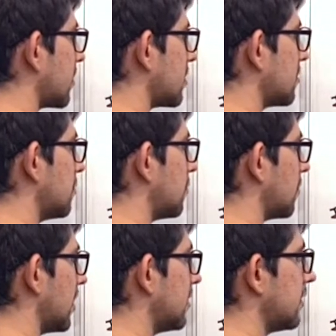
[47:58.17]

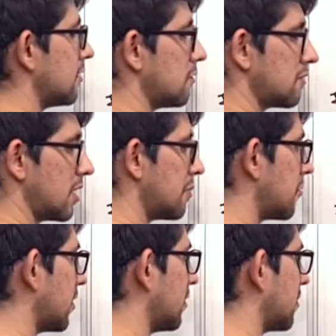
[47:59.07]
So it includes
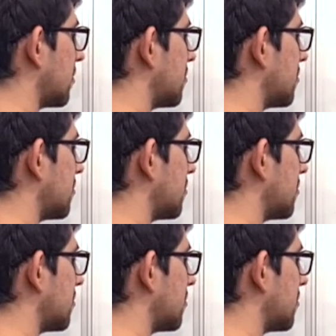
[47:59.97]
neighboring,